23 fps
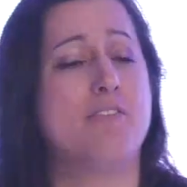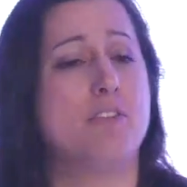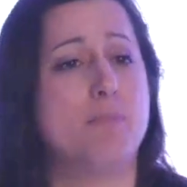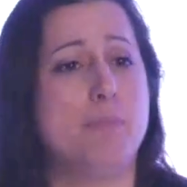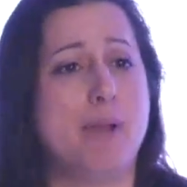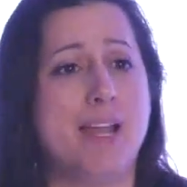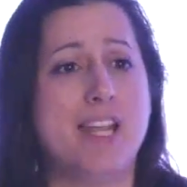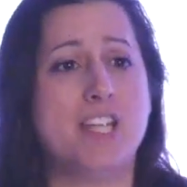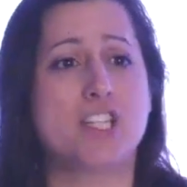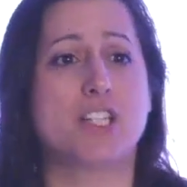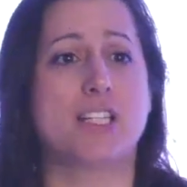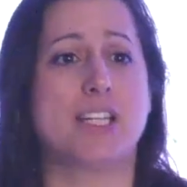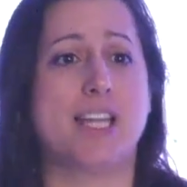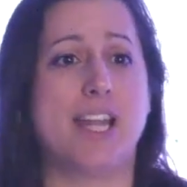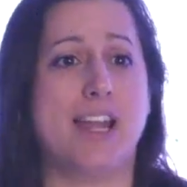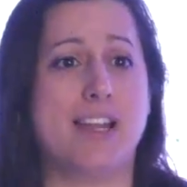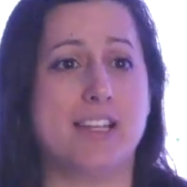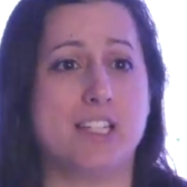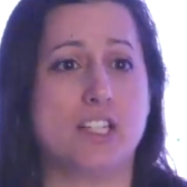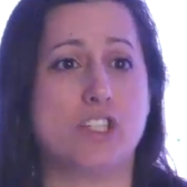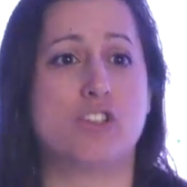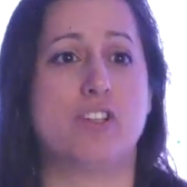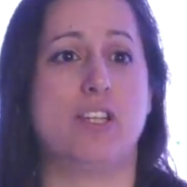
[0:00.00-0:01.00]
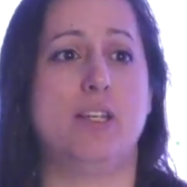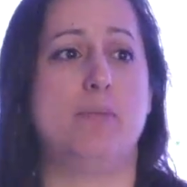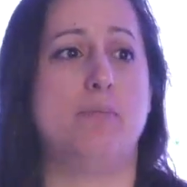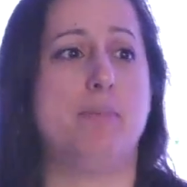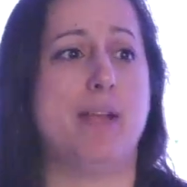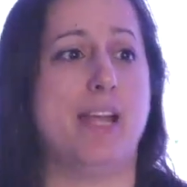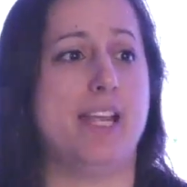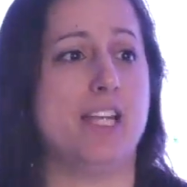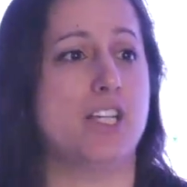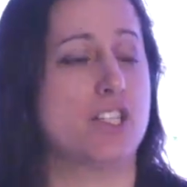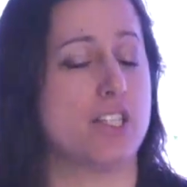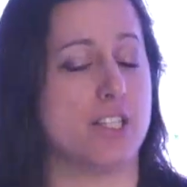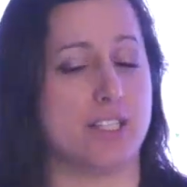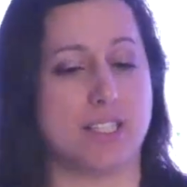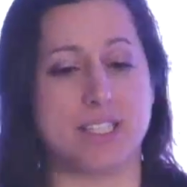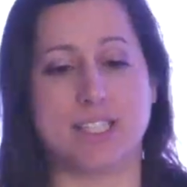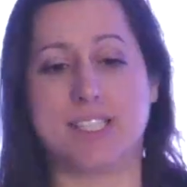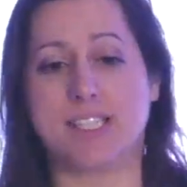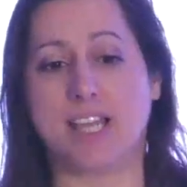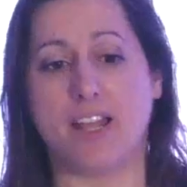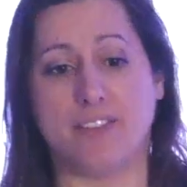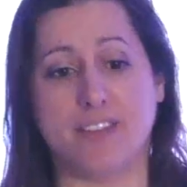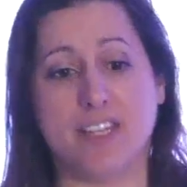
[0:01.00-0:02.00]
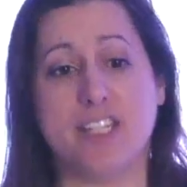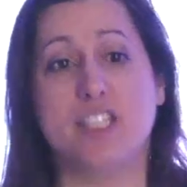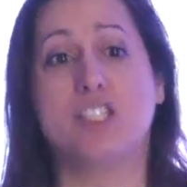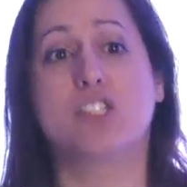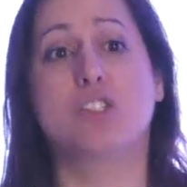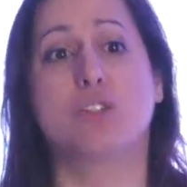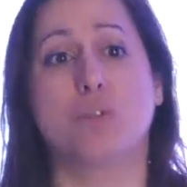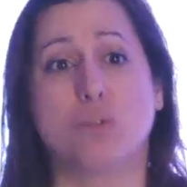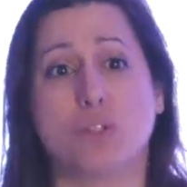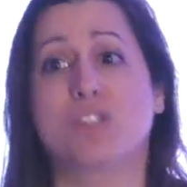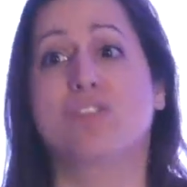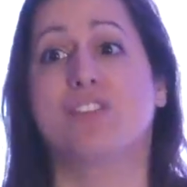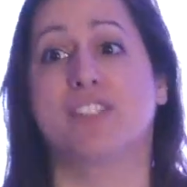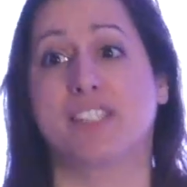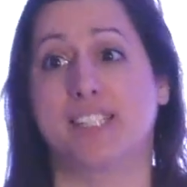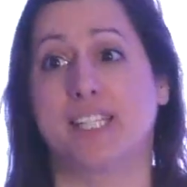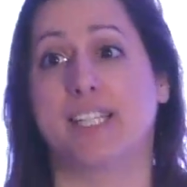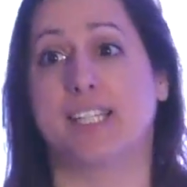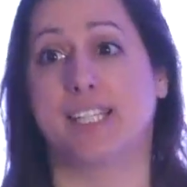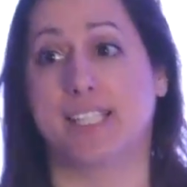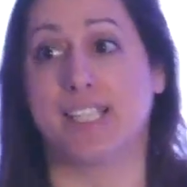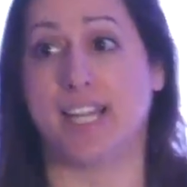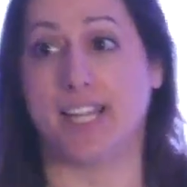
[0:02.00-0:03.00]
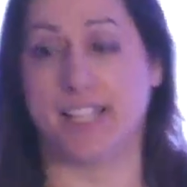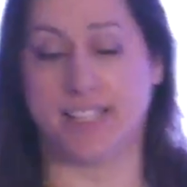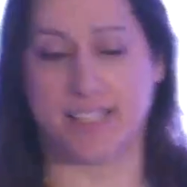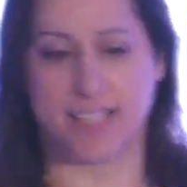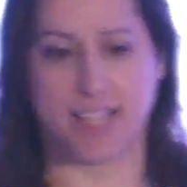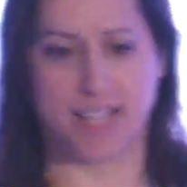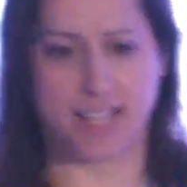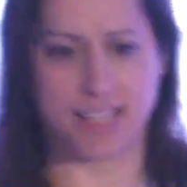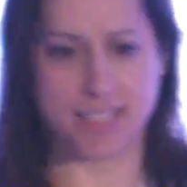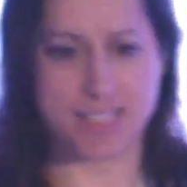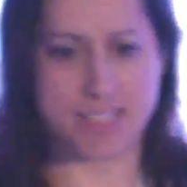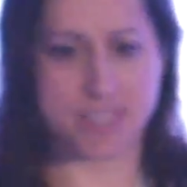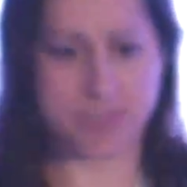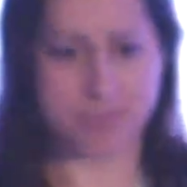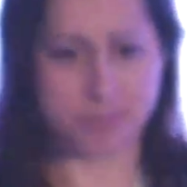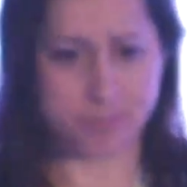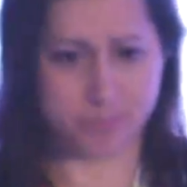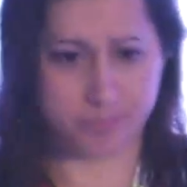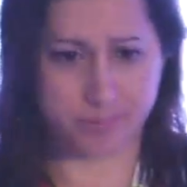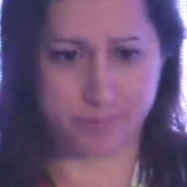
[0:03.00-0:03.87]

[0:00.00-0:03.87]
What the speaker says: for patient care and to treat patients, and these tools facilitate that.